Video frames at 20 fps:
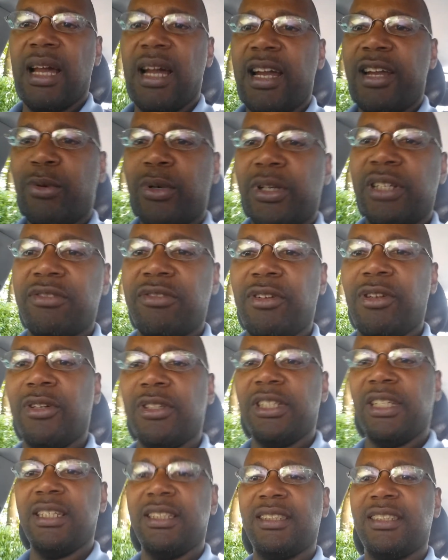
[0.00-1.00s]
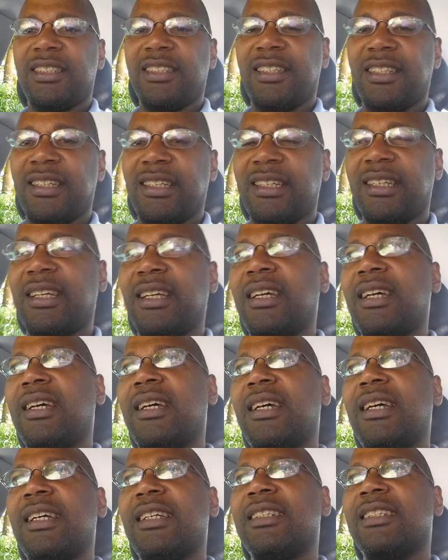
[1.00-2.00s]
Hi, wonderful audience.
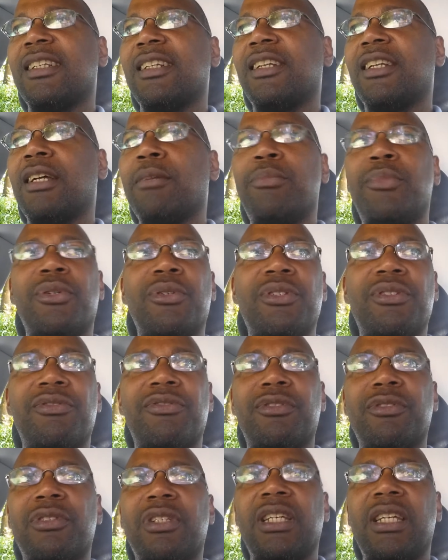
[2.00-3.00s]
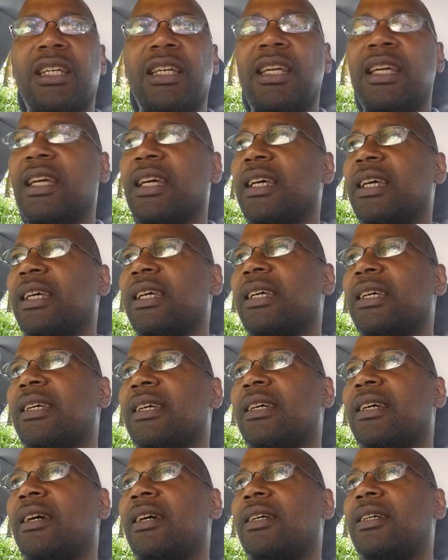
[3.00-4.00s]
It's another beautiful day here.
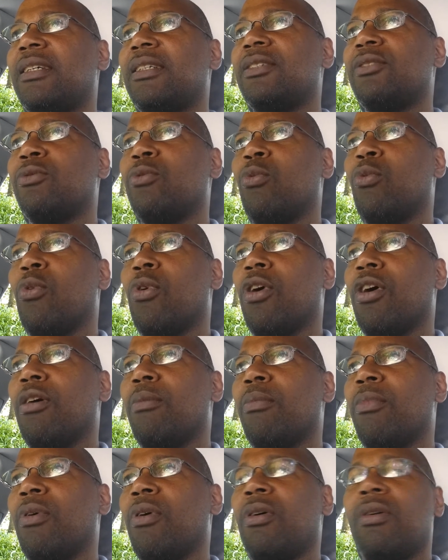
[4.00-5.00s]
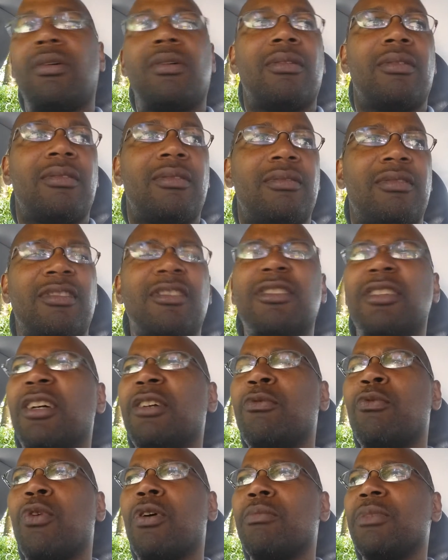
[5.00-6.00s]
It's warm. No,
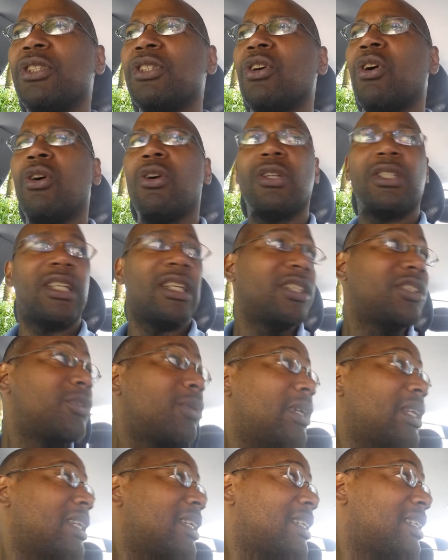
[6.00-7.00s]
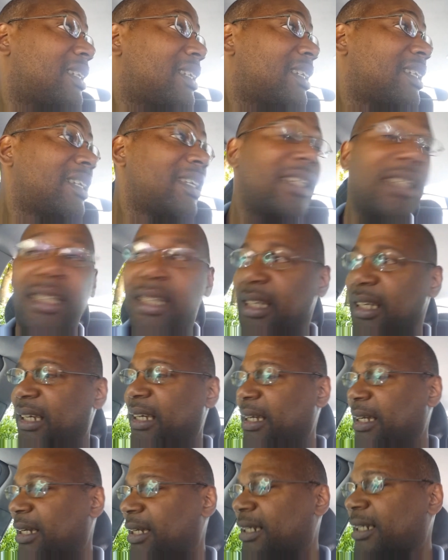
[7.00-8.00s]
not warm, it's hot actually.
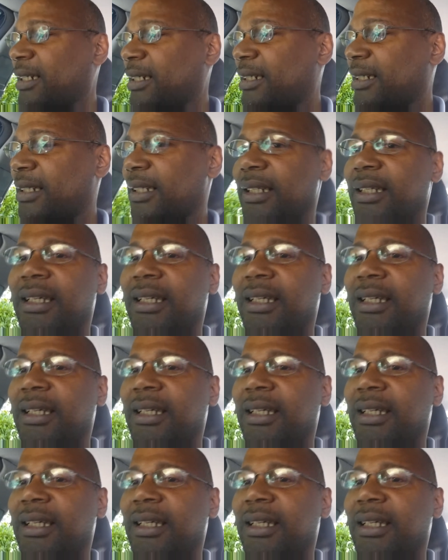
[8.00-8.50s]
And